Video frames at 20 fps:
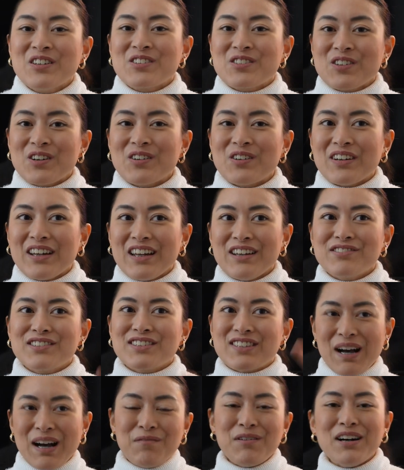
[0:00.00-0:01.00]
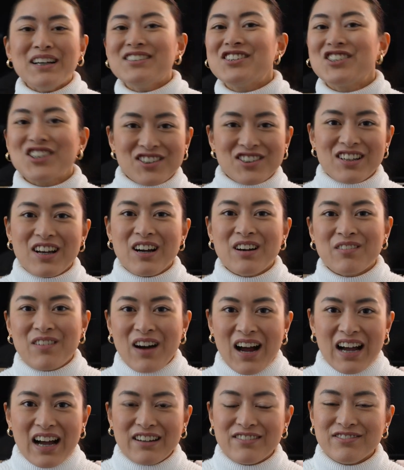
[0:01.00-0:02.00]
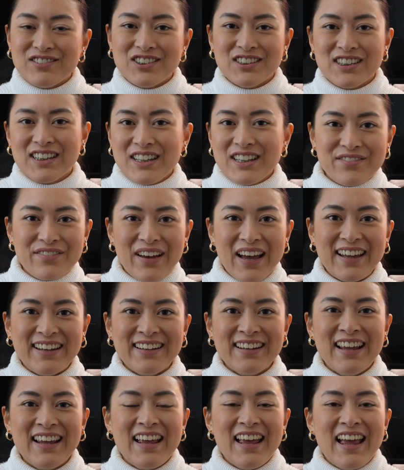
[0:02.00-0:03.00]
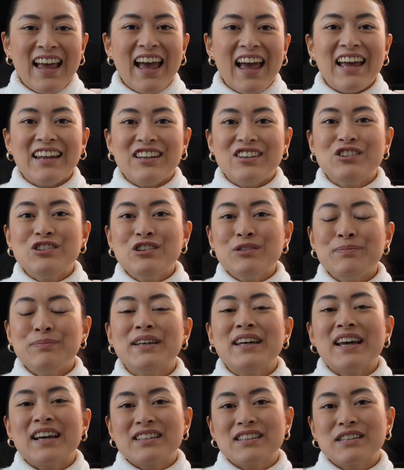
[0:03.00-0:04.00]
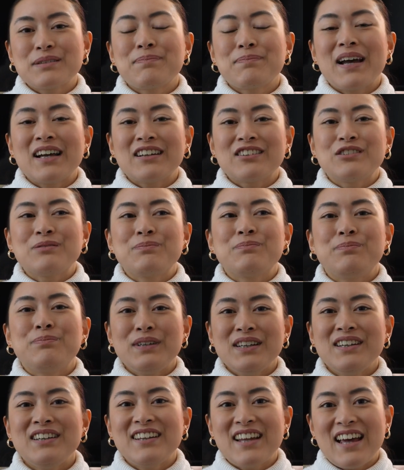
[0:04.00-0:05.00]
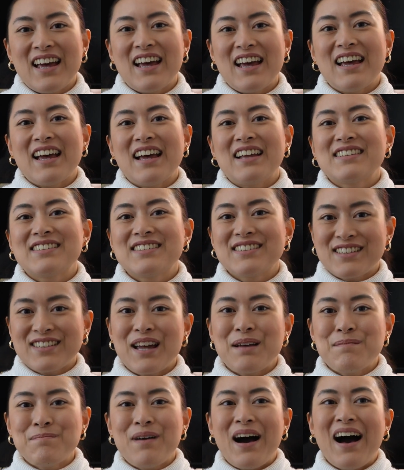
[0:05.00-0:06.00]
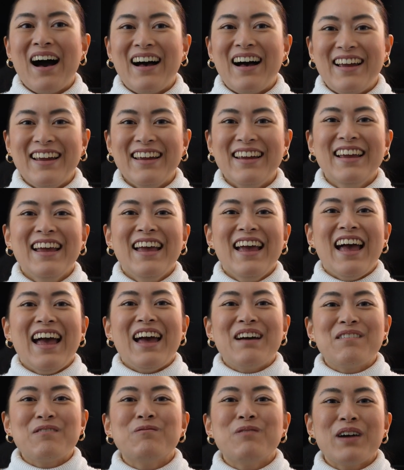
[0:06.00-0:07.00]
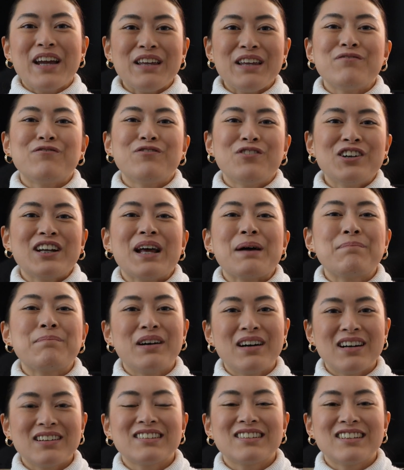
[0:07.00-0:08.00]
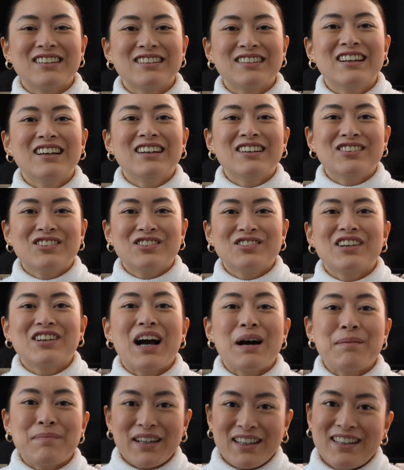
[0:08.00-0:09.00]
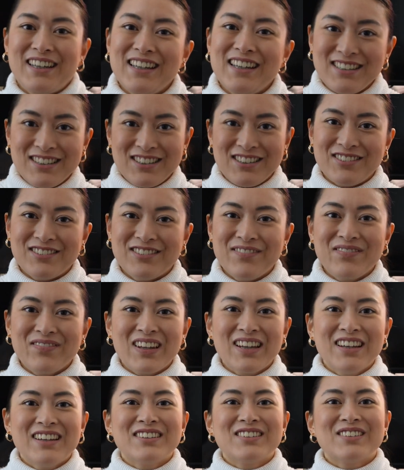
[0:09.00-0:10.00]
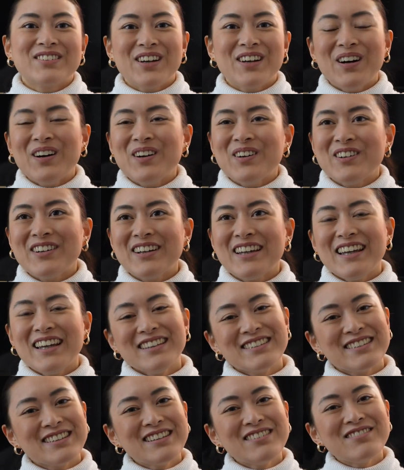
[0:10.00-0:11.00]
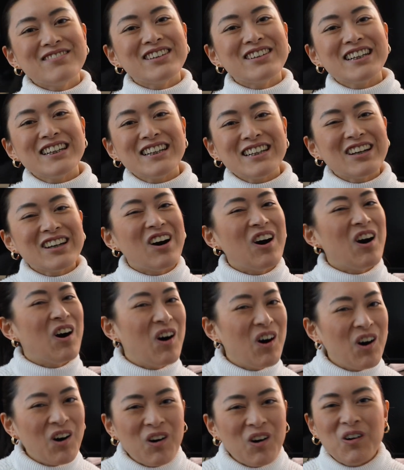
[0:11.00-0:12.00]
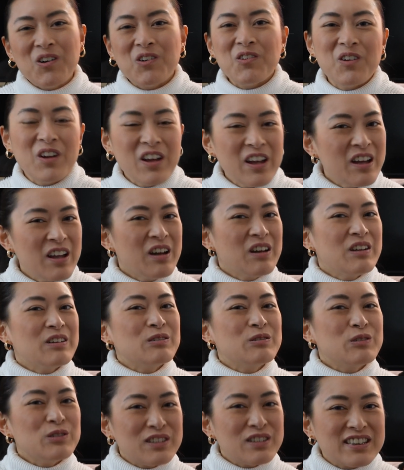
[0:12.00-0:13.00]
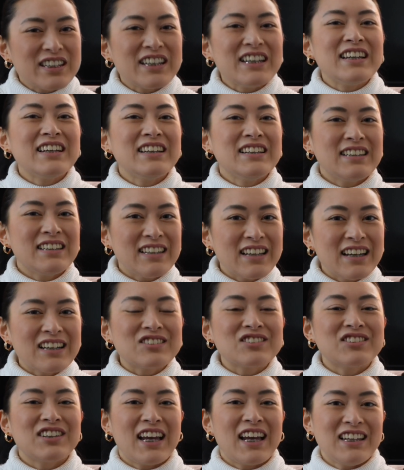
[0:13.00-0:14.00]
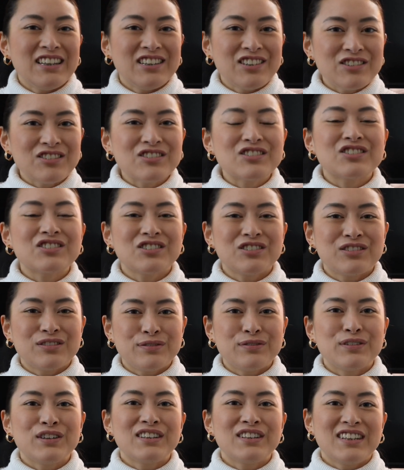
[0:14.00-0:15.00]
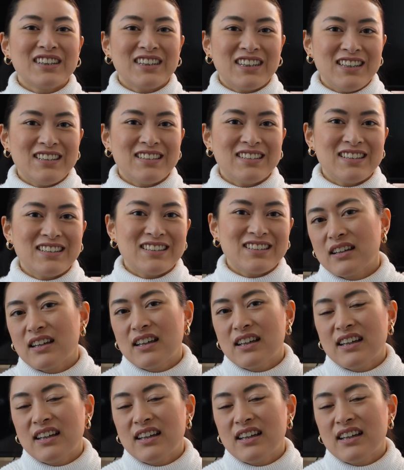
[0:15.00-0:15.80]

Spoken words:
So if someone just arrived to the event and you'll be expected to be there and stand by and wait for that person to come and kiss you. So it's a really whole routine here to get used to for the kisses.